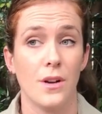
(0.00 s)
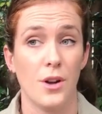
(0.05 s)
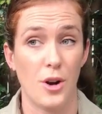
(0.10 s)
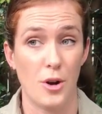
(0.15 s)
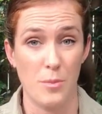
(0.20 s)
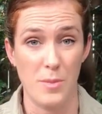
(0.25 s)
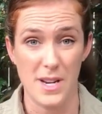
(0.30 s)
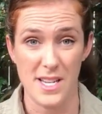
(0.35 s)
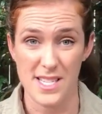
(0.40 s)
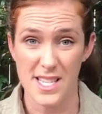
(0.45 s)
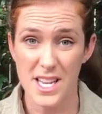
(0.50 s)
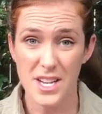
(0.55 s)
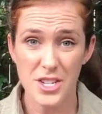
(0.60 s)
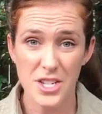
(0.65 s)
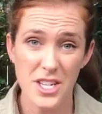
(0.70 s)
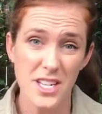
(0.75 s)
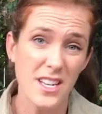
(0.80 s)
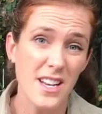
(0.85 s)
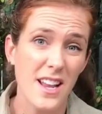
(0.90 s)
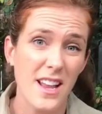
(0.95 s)

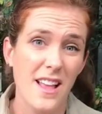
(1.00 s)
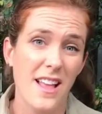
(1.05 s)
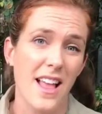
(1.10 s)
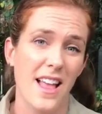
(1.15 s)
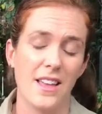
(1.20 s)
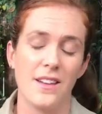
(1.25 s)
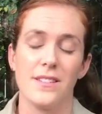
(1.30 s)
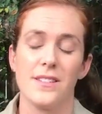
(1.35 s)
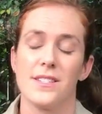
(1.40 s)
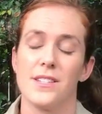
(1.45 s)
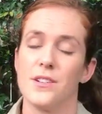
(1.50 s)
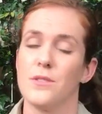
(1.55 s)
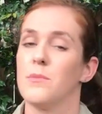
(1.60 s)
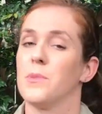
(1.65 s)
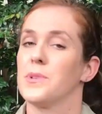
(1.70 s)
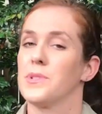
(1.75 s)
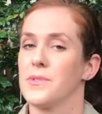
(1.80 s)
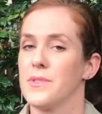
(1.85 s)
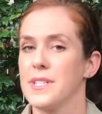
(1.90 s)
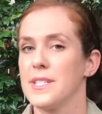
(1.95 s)
urbanization and also
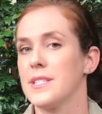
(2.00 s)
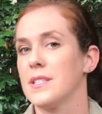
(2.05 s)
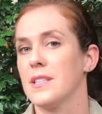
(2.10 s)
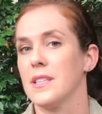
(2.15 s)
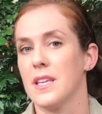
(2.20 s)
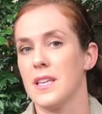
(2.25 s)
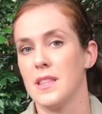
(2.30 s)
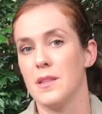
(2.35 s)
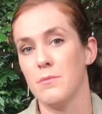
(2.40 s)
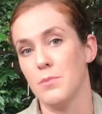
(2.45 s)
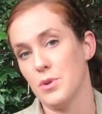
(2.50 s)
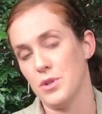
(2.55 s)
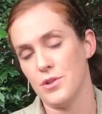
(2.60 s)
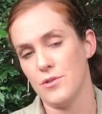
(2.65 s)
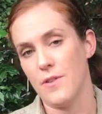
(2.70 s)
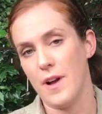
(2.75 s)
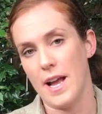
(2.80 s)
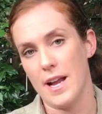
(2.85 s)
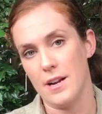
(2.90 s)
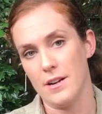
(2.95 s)
most recently the
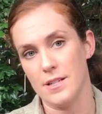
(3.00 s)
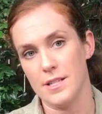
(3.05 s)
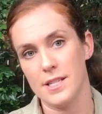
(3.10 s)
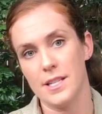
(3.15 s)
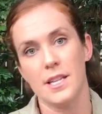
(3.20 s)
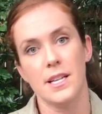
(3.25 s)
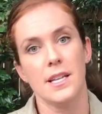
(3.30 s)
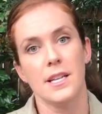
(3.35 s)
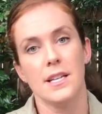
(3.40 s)
bushfires.